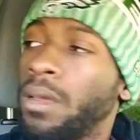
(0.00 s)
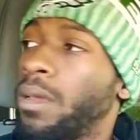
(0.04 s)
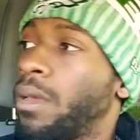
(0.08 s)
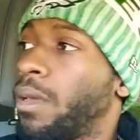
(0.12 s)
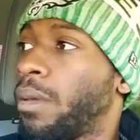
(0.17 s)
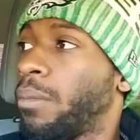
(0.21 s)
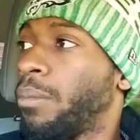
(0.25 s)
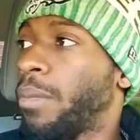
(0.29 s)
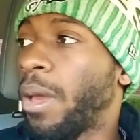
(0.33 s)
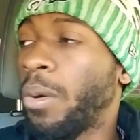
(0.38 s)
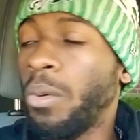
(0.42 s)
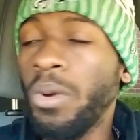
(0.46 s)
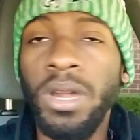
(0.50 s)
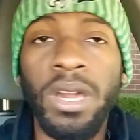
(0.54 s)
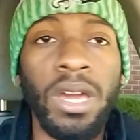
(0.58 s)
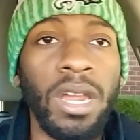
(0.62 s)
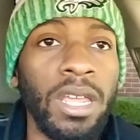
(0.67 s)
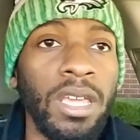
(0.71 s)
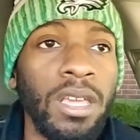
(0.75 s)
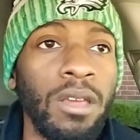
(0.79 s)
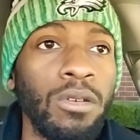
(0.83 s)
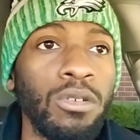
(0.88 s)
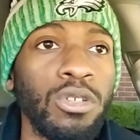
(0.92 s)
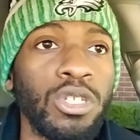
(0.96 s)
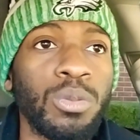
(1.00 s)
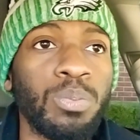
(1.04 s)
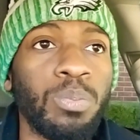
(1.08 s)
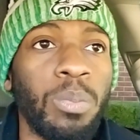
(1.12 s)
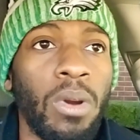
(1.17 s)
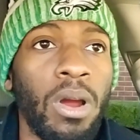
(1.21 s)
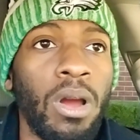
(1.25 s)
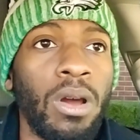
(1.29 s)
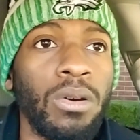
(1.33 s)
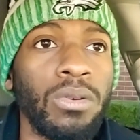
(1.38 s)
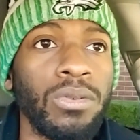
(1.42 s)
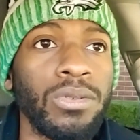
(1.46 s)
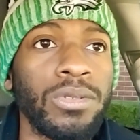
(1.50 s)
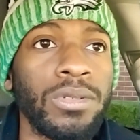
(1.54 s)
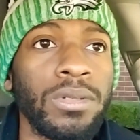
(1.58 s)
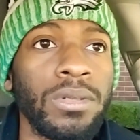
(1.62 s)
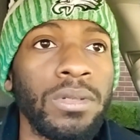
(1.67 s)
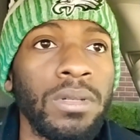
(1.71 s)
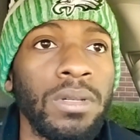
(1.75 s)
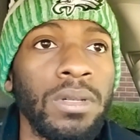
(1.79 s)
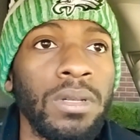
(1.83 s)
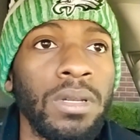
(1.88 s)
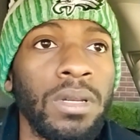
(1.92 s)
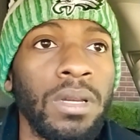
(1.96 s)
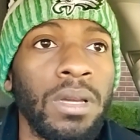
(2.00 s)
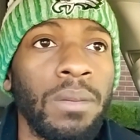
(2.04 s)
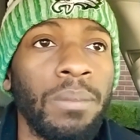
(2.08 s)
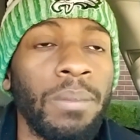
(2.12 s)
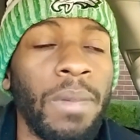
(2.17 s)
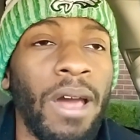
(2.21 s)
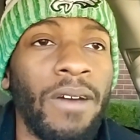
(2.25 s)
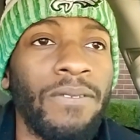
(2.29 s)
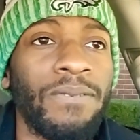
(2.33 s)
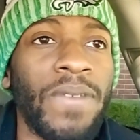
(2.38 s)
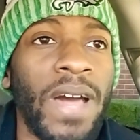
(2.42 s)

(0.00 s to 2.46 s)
Man, we could have used Sproles about